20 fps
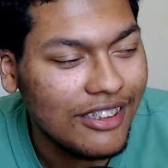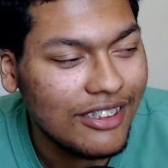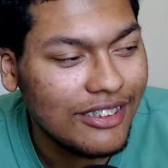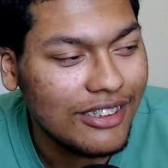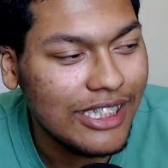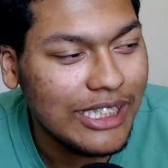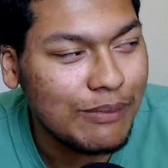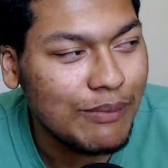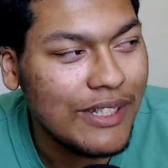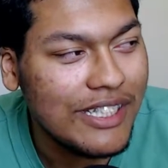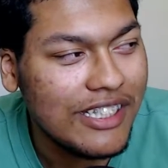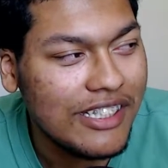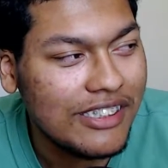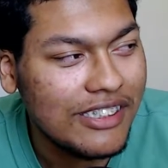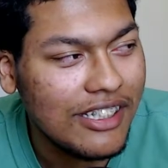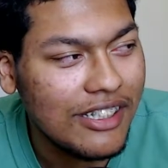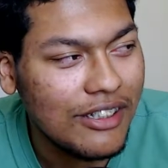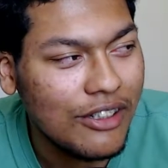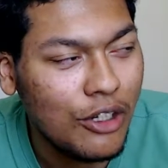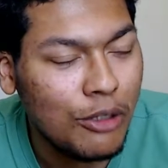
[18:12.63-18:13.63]
Just basically
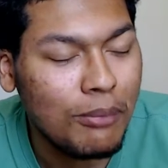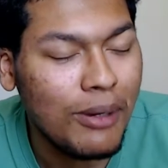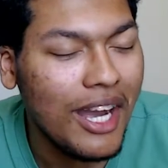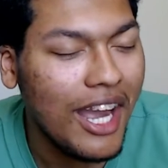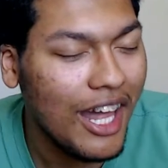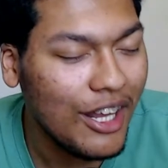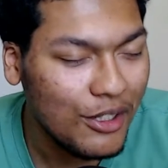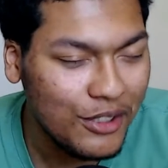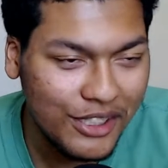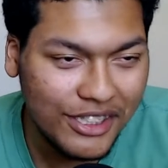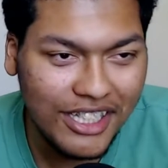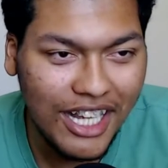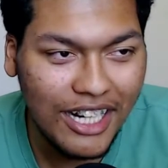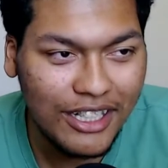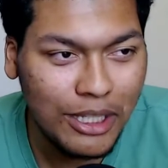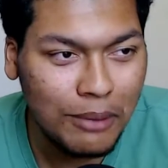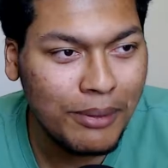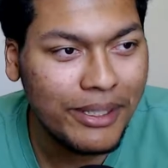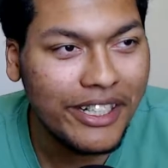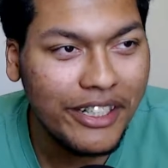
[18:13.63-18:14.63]
say, "Oh, my allergies
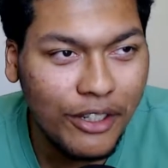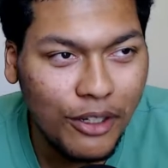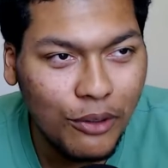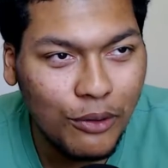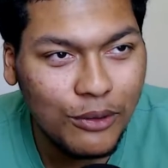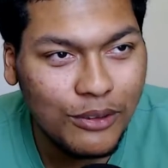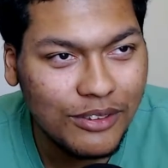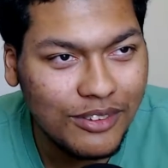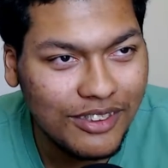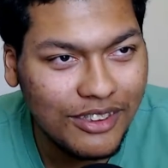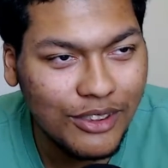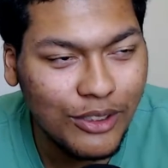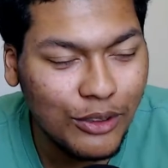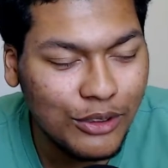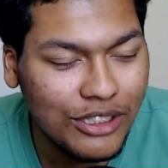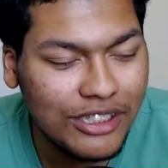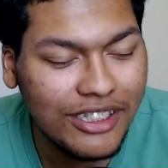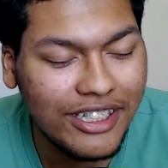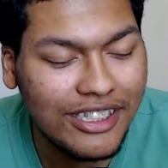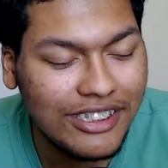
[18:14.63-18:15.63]
acting up. I need to go
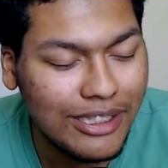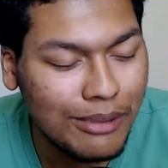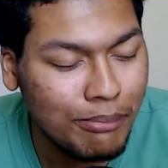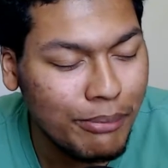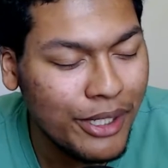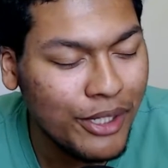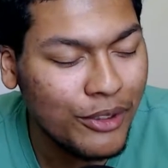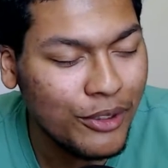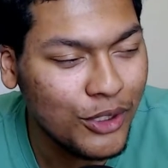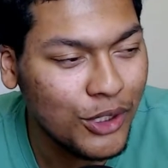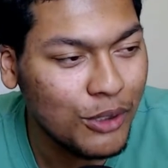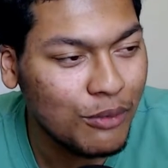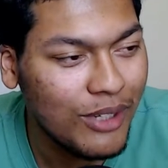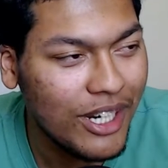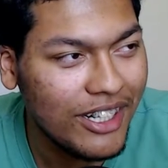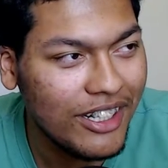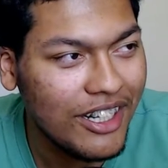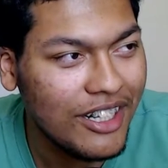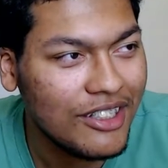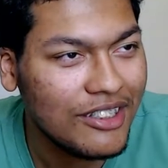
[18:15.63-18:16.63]
to get some Benadryl
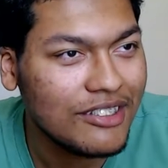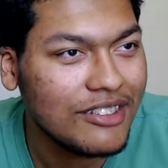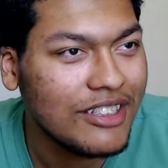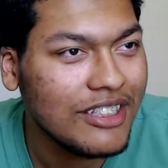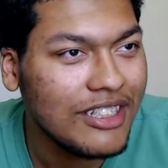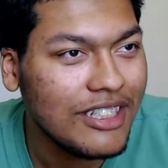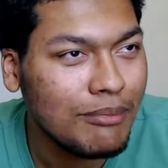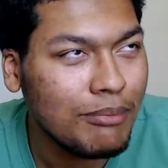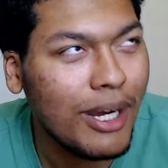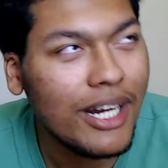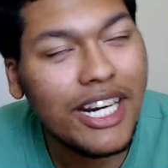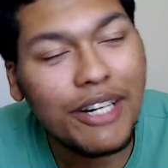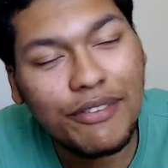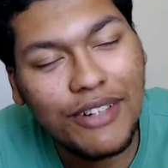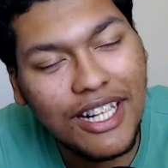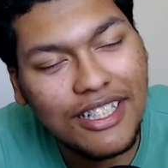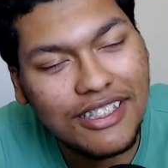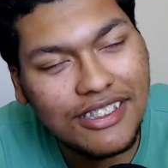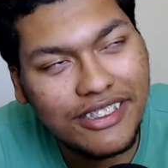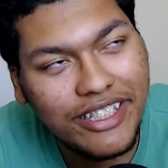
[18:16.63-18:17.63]
right now." But I never
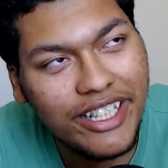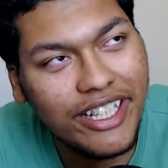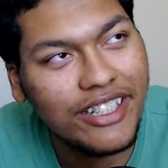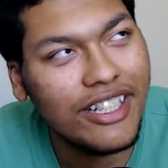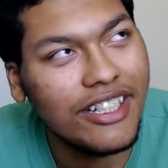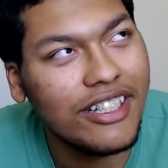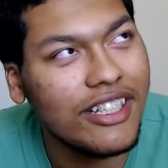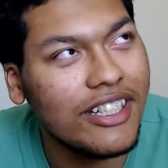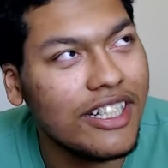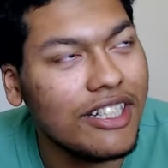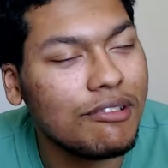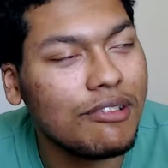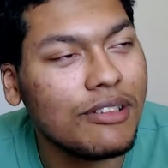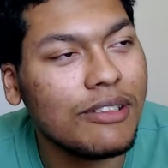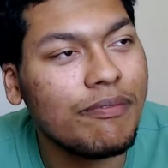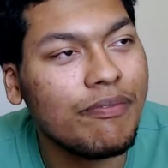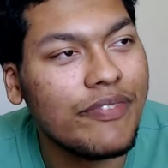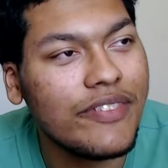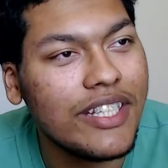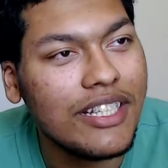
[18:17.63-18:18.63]
had to say anything to
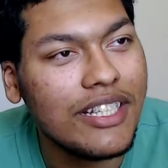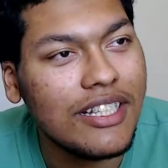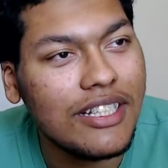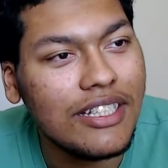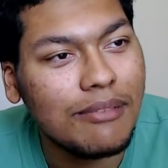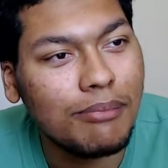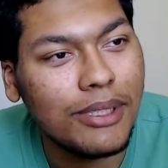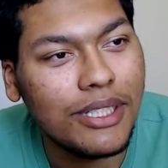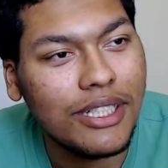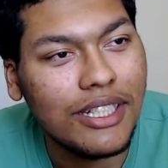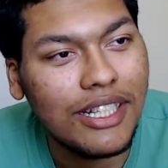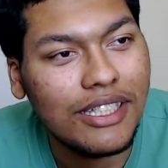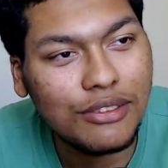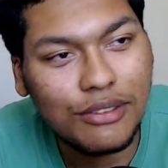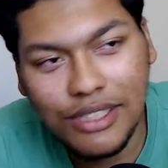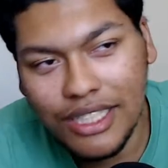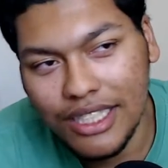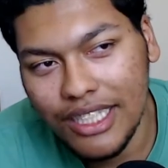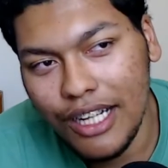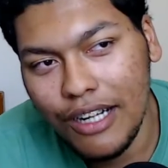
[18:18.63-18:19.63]
anyone. But as
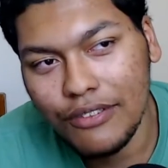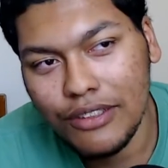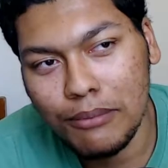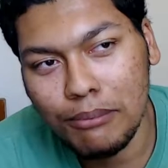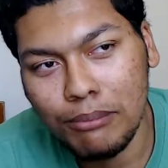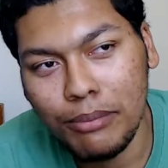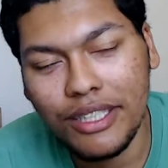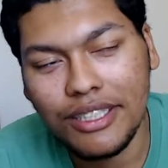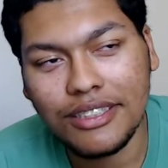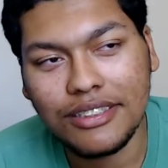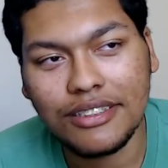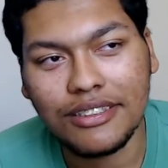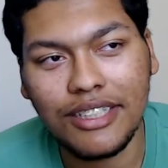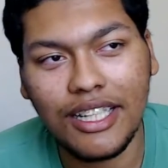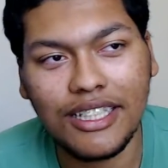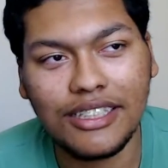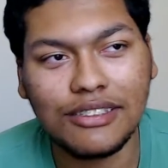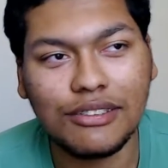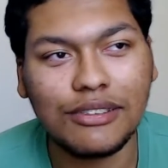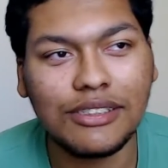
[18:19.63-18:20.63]
soon as I got off the bus,
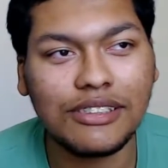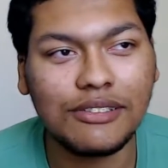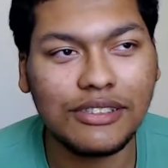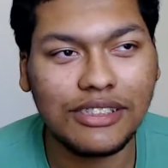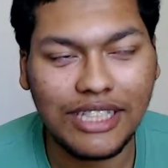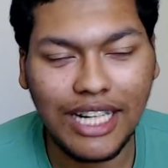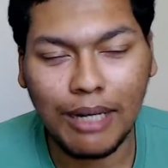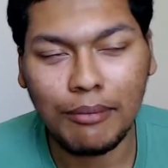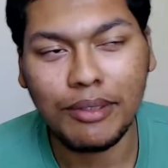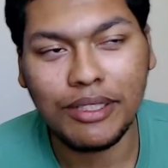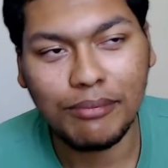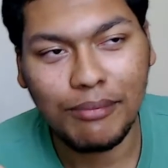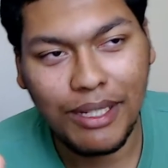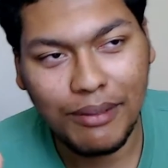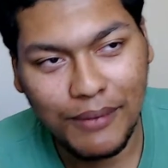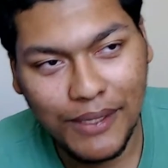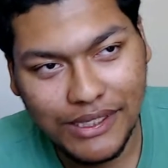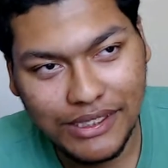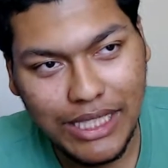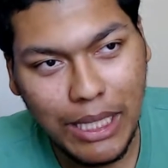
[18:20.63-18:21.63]
like as soon as it was time to make
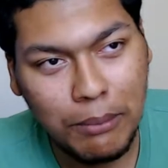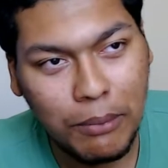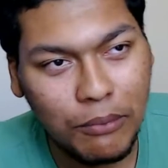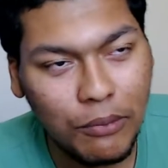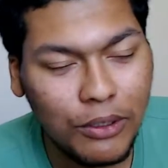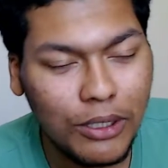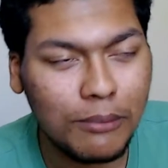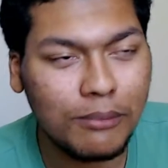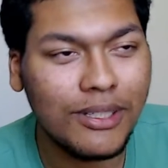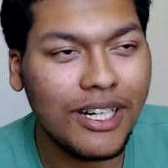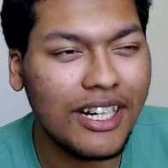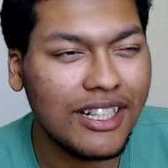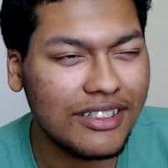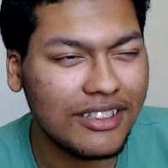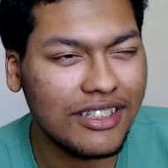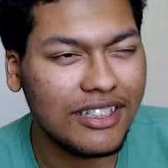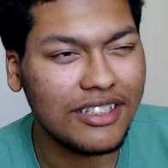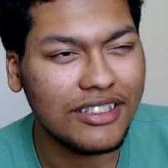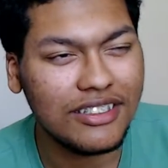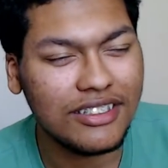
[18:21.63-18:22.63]
my stop, I woke up
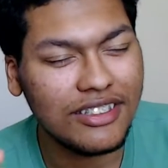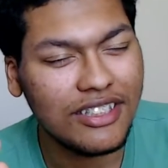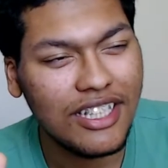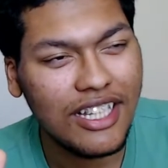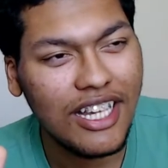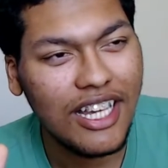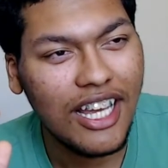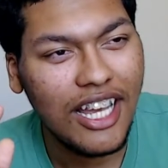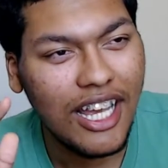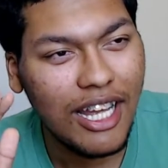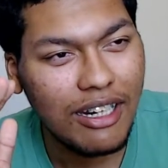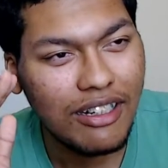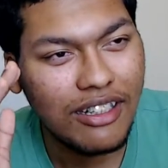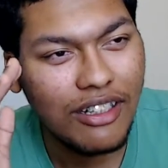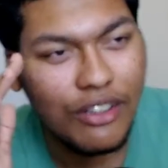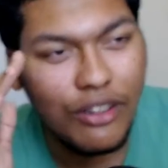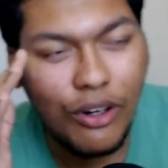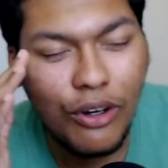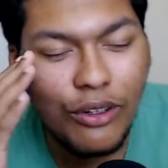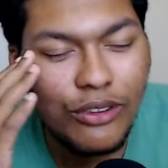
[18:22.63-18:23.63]
Dantes,
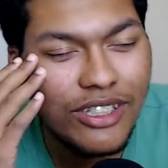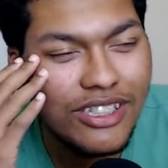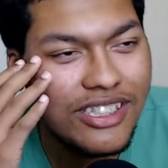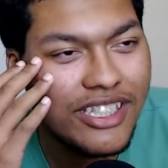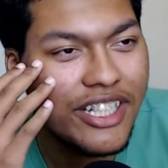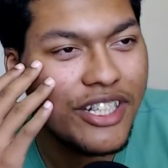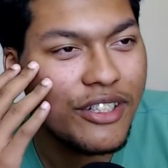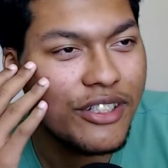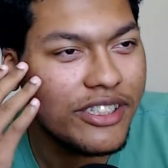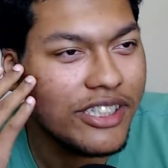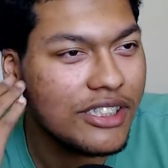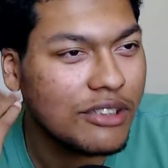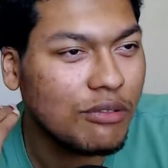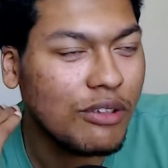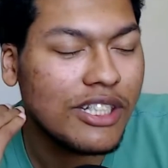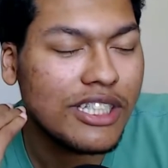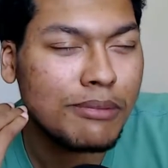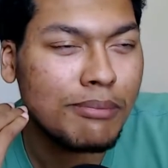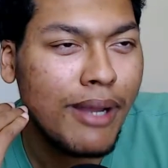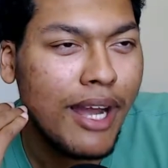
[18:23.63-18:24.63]
and all the tears just
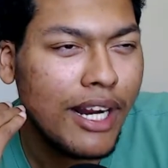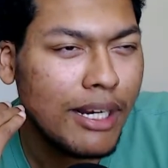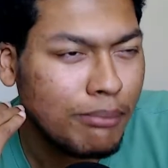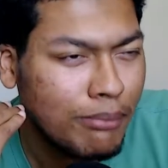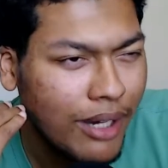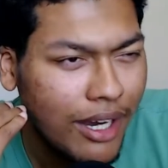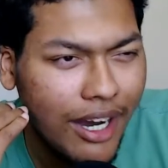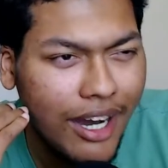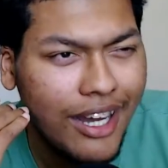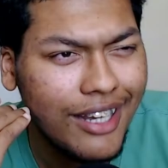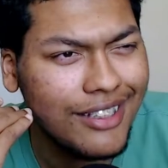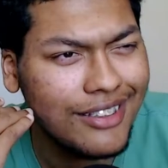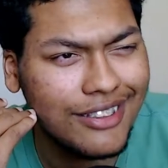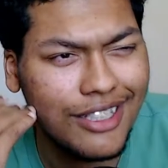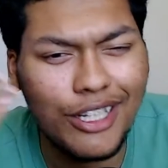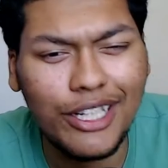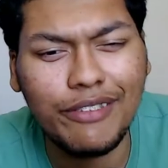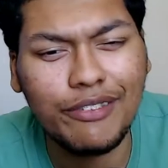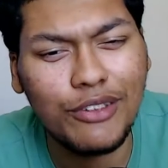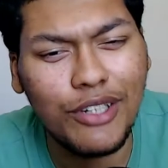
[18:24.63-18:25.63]
rushed back in my eyes. I
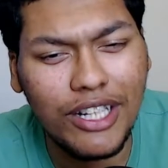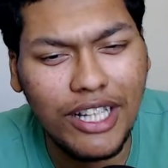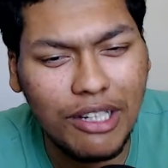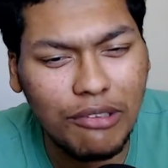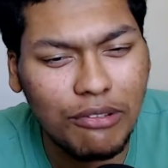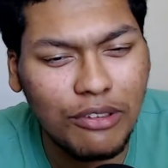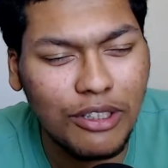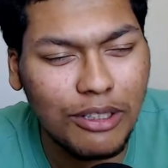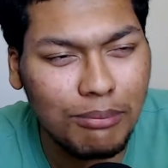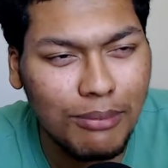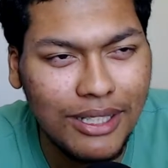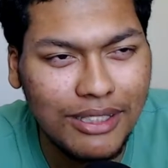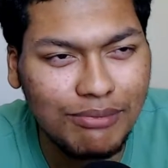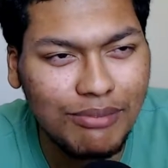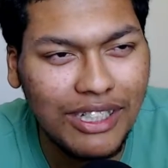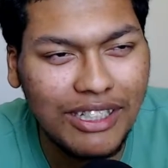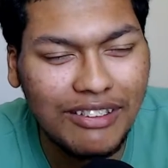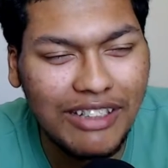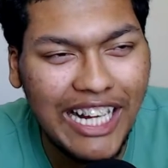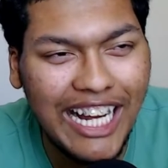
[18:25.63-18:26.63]
don't even know how that worked.
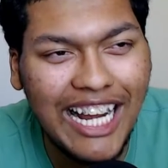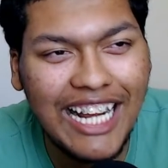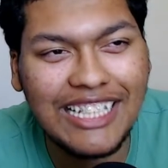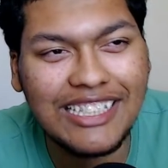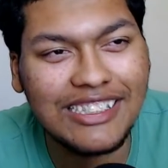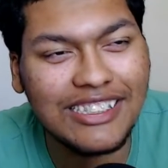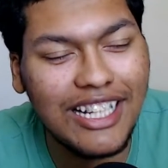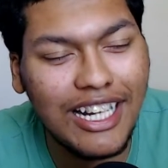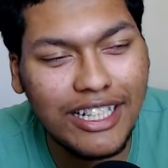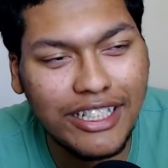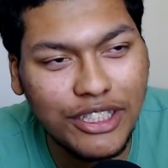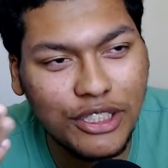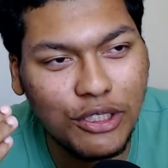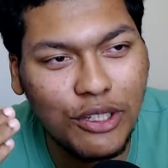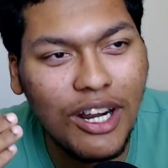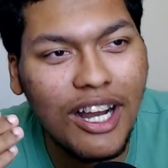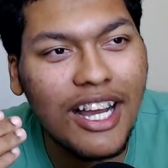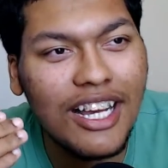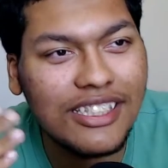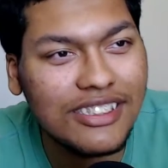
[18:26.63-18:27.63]
My eyes got
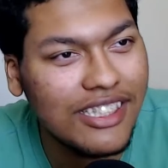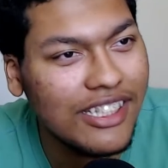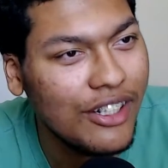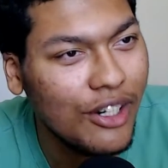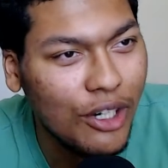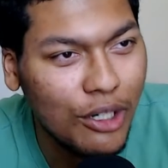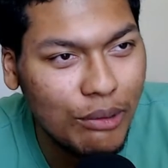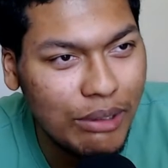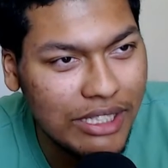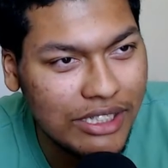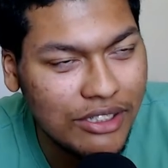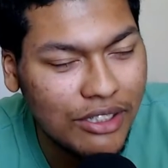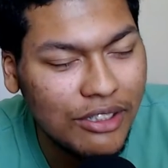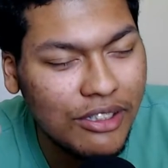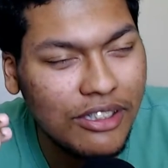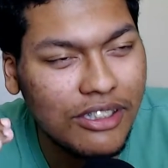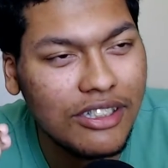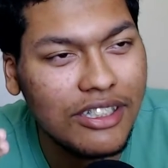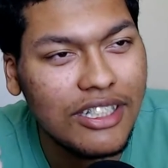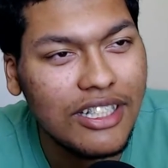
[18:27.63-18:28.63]
dry as they always
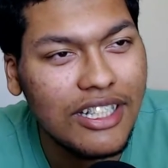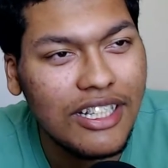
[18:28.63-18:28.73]
are.